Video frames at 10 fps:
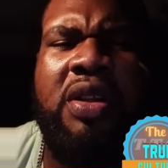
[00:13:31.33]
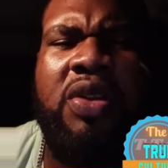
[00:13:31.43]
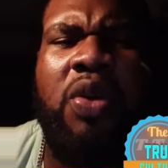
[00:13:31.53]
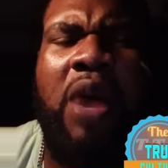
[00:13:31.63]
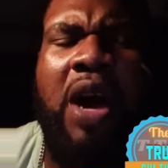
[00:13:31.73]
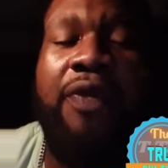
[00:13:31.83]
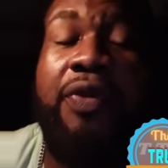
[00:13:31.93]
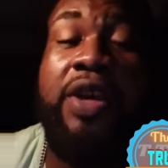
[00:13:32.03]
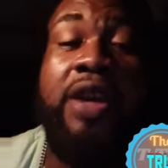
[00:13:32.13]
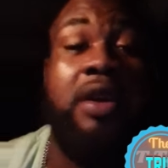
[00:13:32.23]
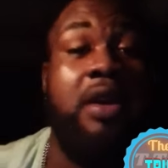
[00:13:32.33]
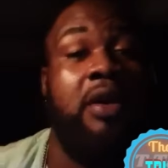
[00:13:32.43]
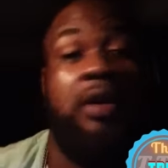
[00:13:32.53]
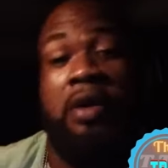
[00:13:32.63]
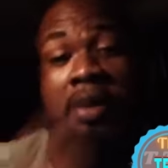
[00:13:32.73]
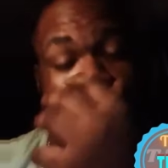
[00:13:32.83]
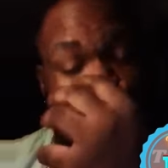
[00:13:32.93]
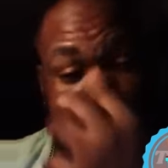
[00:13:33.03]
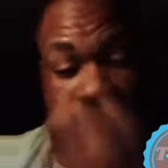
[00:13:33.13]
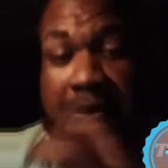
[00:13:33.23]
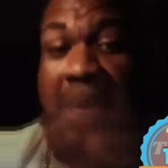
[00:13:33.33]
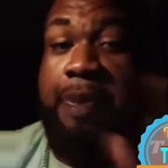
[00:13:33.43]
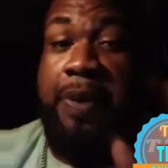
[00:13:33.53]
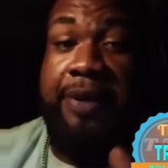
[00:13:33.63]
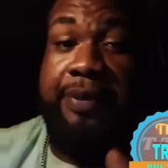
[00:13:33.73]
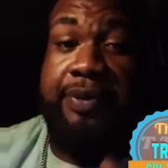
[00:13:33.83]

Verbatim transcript: to walk free. People,